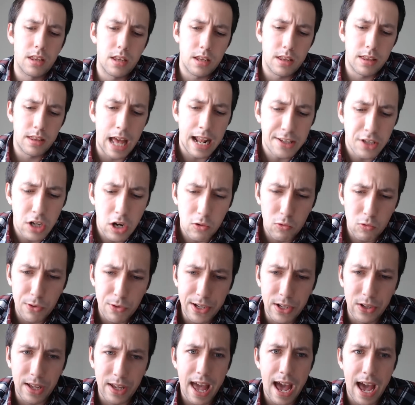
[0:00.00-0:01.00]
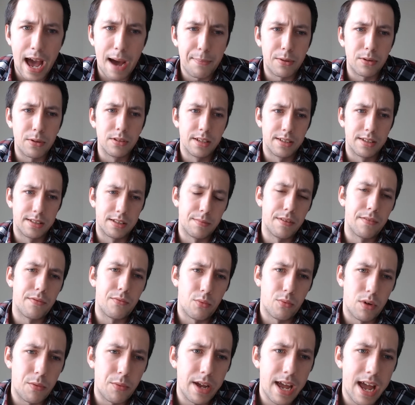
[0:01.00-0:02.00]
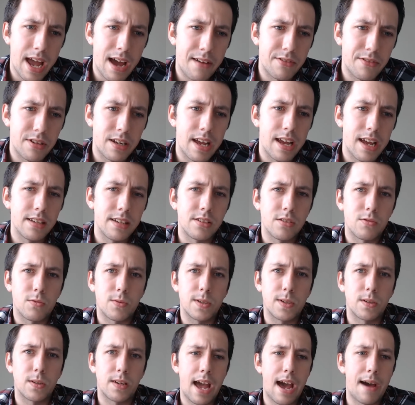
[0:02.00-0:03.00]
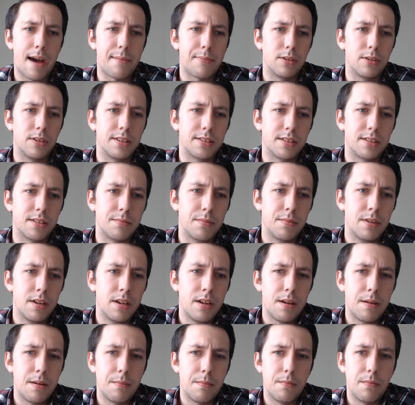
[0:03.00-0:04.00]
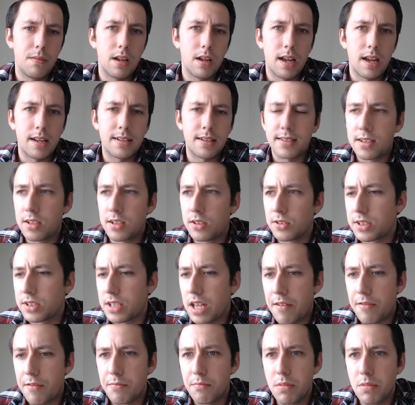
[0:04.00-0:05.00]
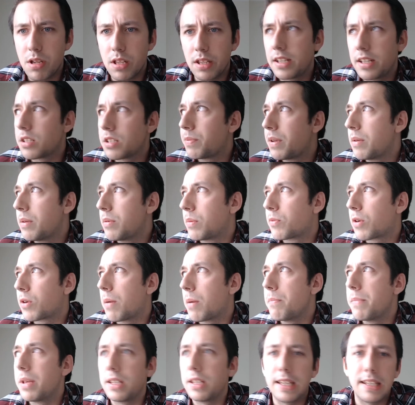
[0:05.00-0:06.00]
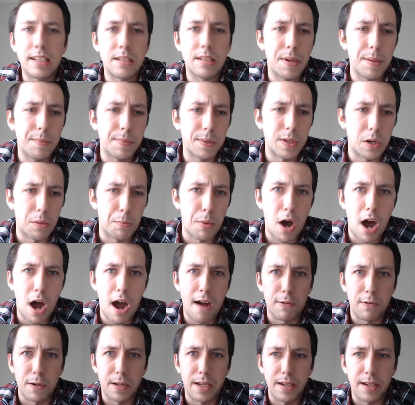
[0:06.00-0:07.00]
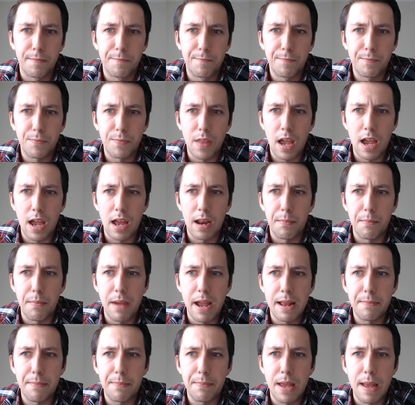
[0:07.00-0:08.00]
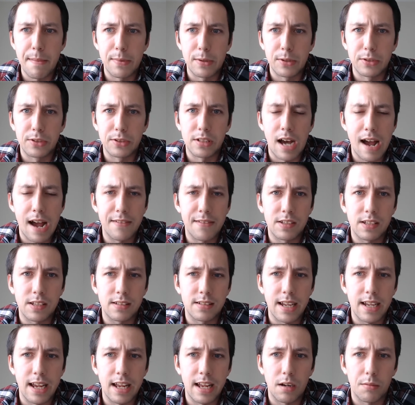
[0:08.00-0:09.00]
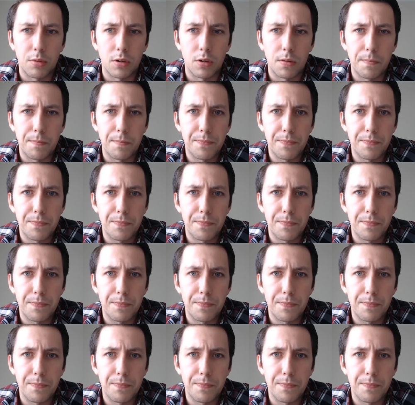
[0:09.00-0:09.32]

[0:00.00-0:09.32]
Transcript: that's not real capitalism, if what we have today isn't real capitalism, it still saved millions of people, brought millions of people out of poverty, and made people's lives sustainable.